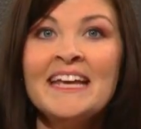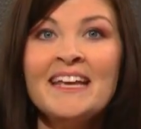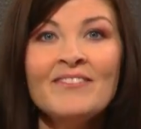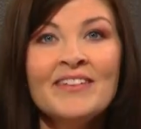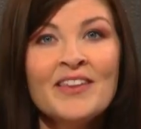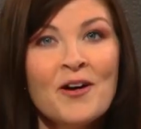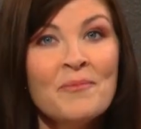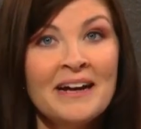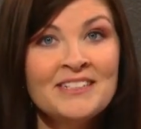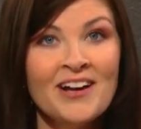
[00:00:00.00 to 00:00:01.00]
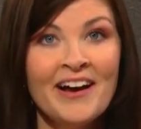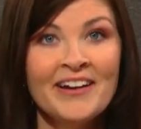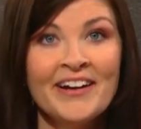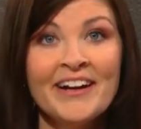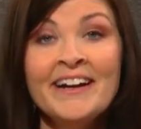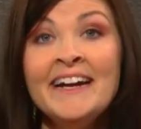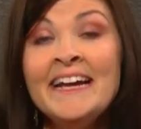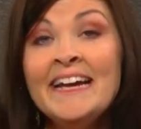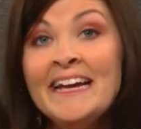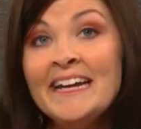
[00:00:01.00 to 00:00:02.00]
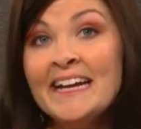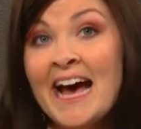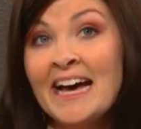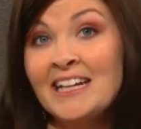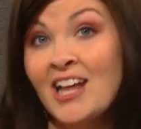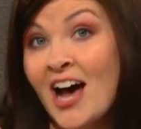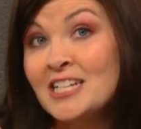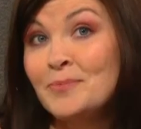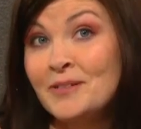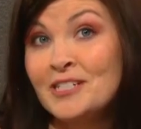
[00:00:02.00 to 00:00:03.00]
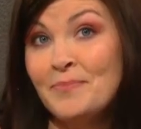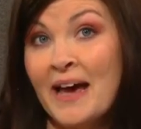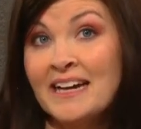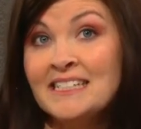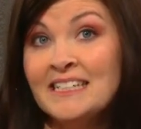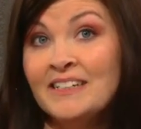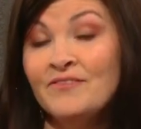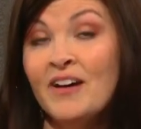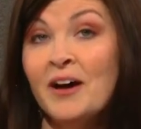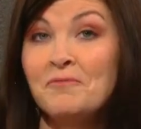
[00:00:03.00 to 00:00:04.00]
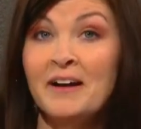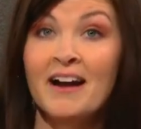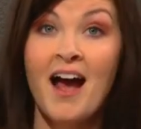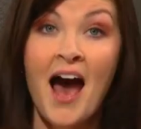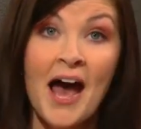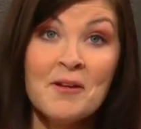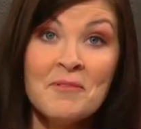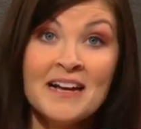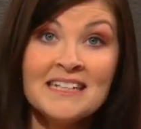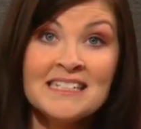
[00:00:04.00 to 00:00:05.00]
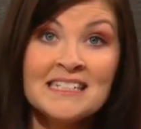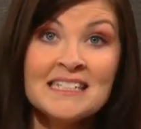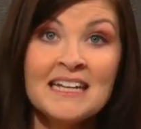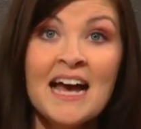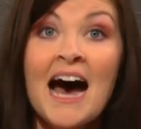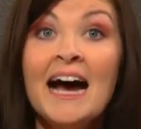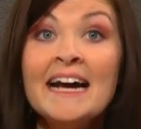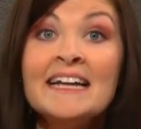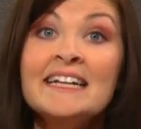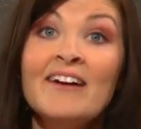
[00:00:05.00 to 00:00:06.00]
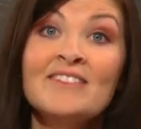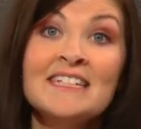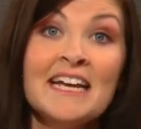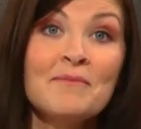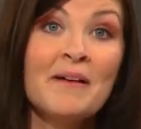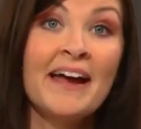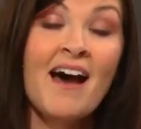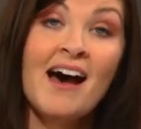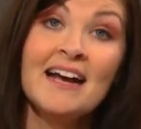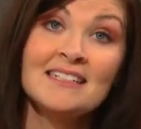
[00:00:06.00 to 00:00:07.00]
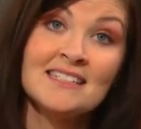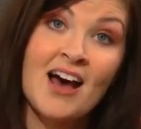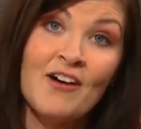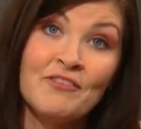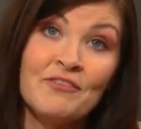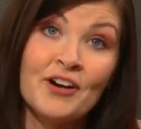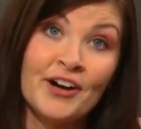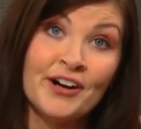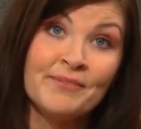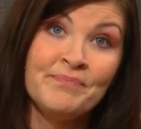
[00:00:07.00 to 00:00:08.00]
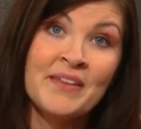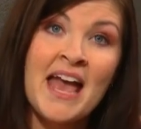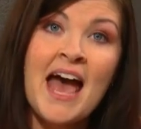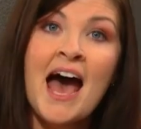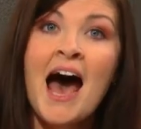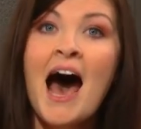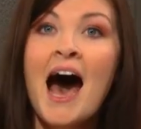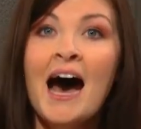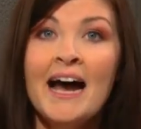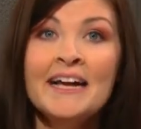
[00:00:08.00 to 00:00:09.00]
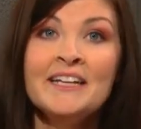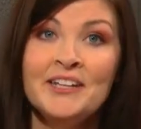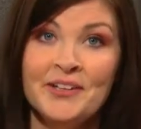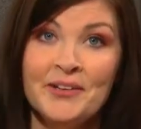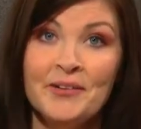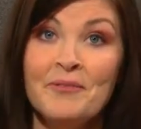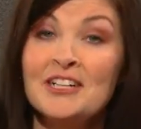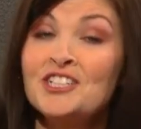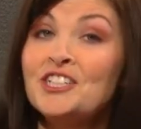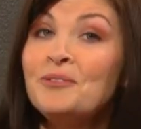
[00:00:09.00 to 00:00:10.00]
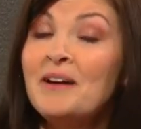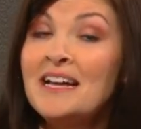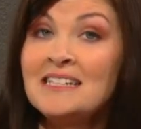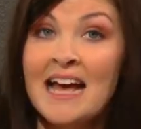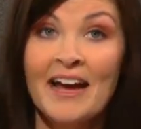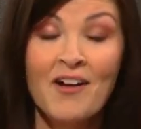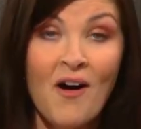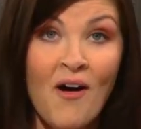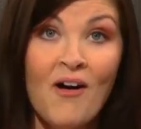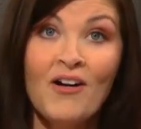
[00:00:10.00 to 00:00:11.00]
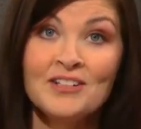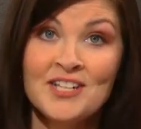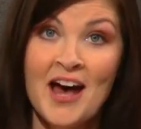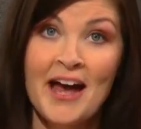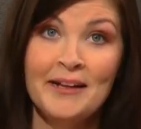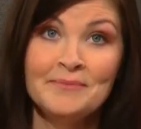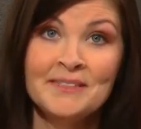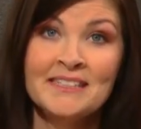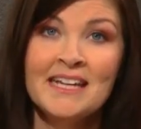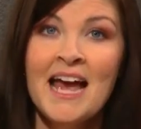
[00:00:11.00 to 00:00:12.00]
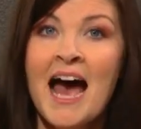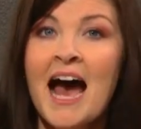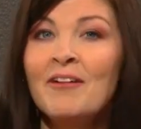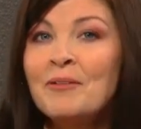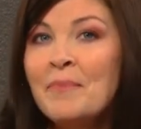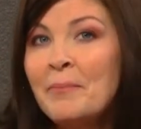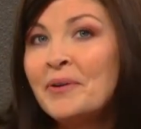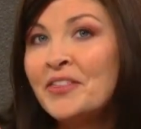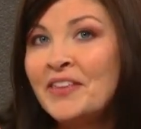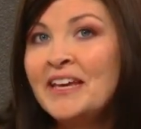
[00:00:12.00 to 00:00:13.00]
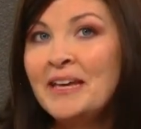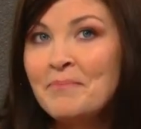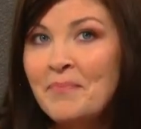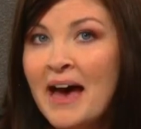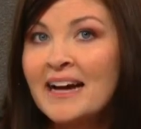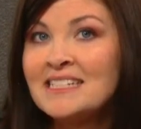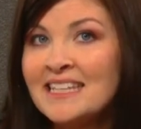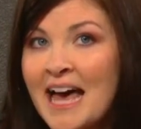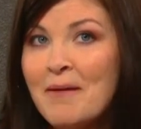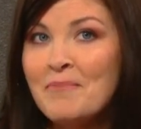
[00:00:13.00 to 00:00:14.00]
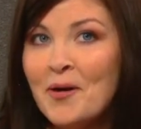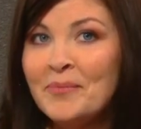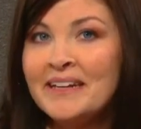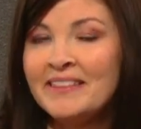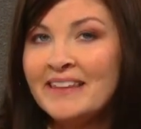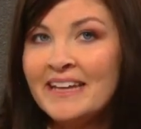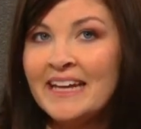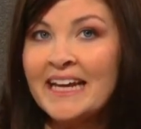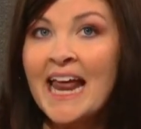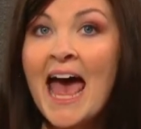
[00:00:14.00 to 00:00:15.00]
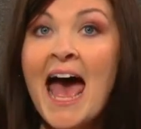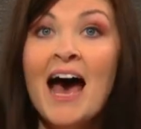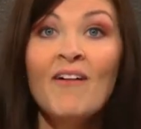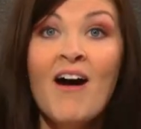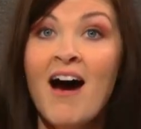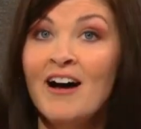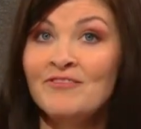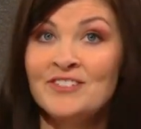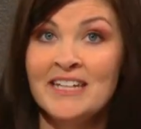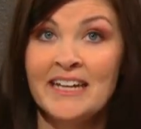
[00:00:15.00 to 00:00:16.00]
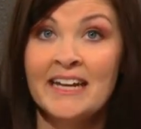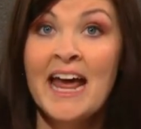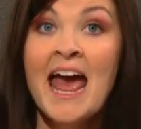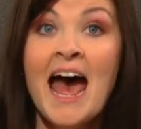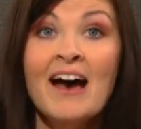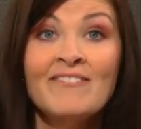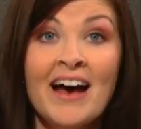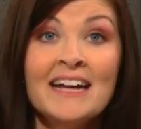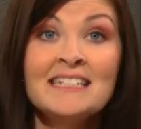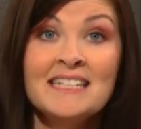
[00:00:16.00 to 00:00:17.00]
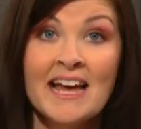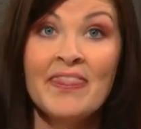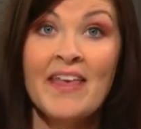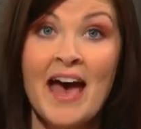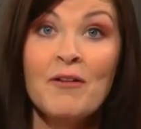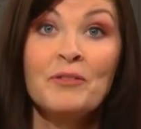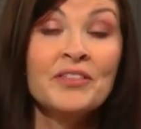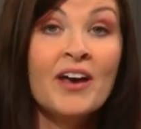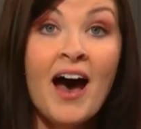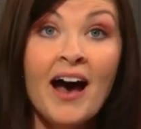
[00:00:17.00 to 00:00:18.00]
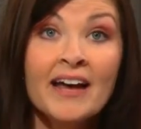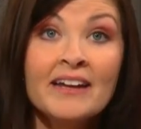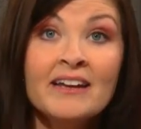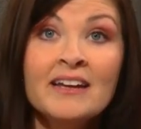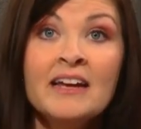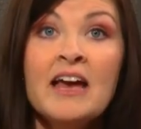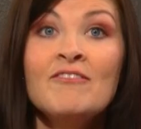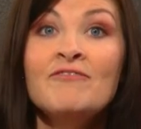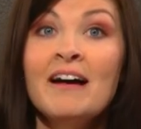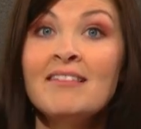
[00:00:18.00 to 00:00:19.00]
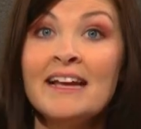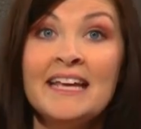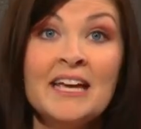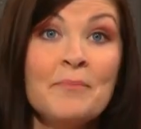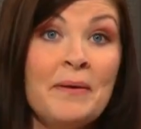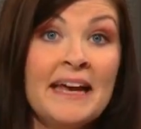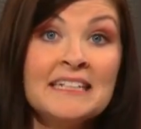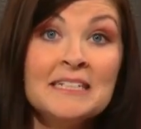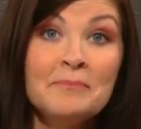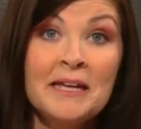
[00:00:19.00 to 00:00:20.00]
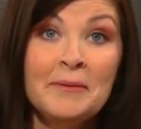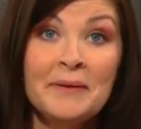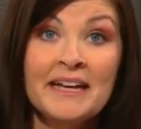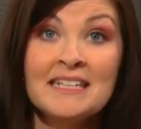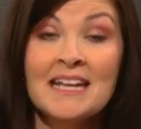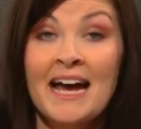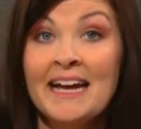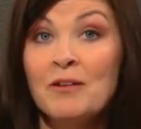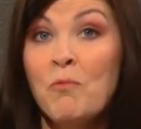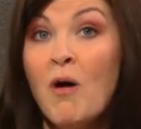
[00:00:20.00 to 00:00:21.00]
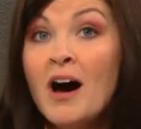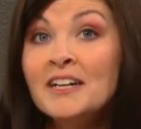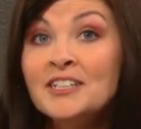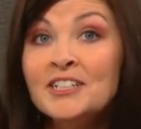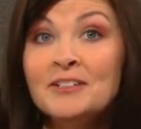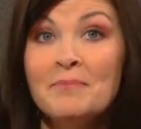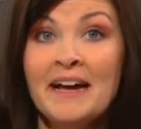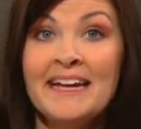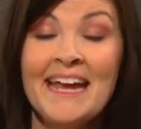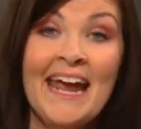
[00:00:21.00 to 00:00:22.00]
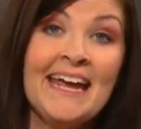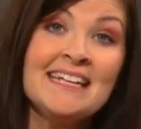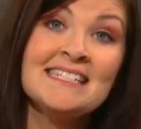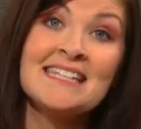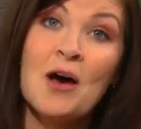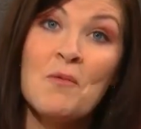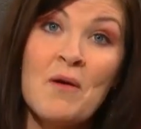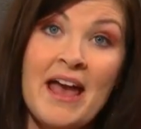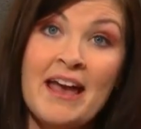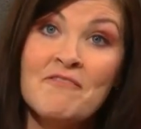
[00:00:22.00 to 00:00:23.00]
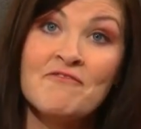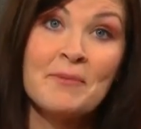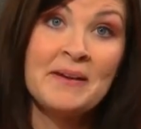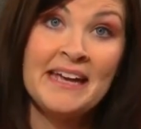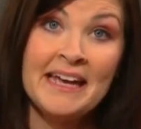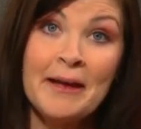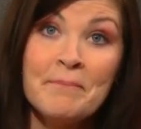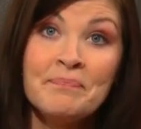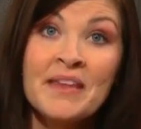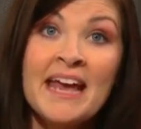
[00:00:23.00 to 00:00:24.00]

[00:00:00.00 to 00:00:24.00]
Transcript: Even though my daughter, Eden, had lost perspective of where I was, I had never taken my eyes off of her. I knew where she was at all times. I remember thinking back to that moment and thinking, how often have I done that with God? Felt like he abandoned me because I had wandered my gaze away from him